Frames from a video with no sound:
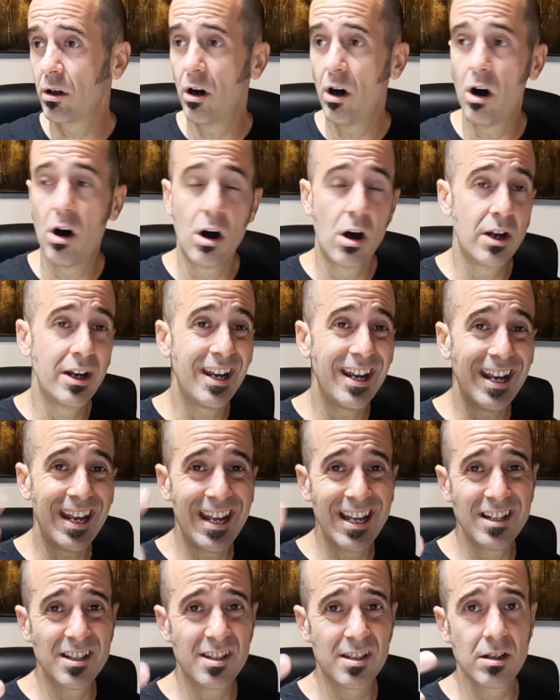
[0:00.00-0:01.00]
on
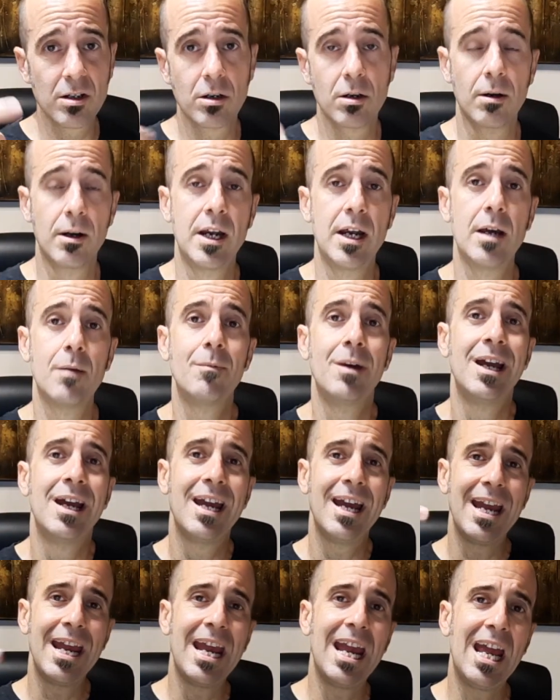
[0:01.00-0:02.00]
Instagram,
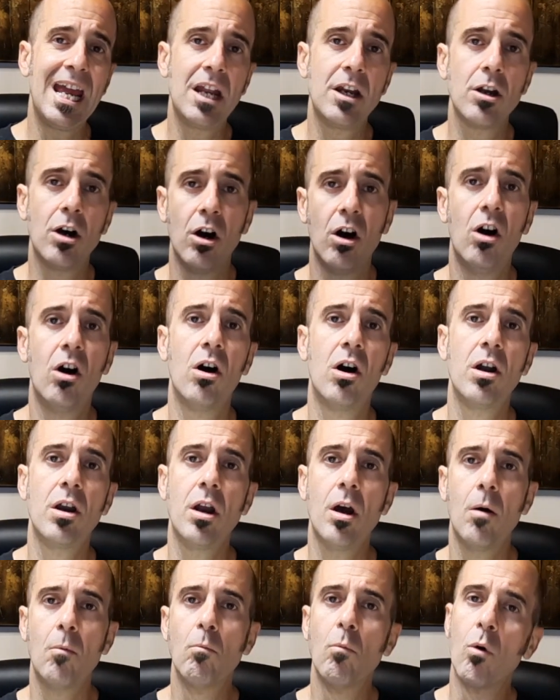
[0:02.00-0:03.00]
and on
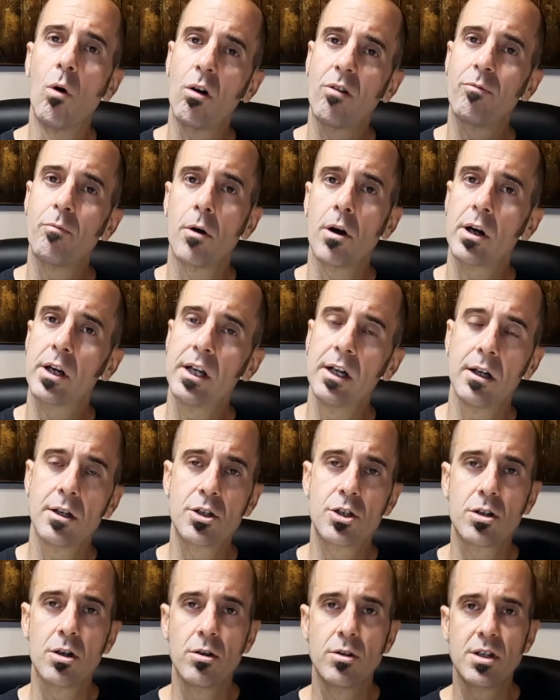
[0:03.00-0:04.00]
Morph Market.
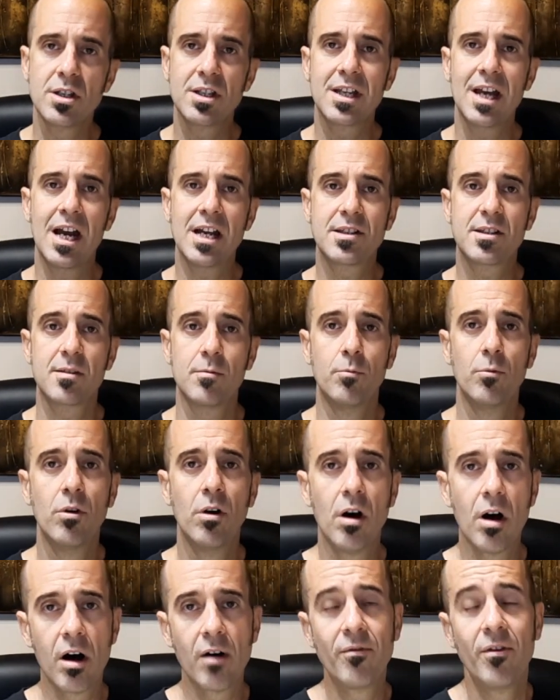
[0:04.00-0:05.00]
Let's show these guys some
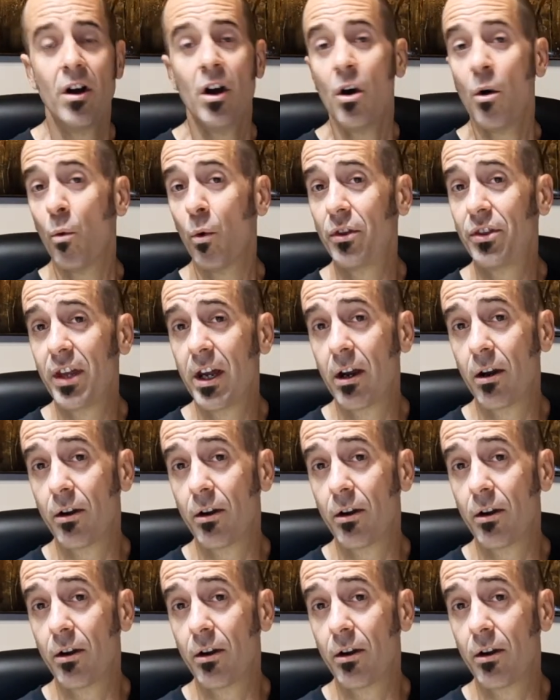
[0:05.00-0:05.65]
love. What they're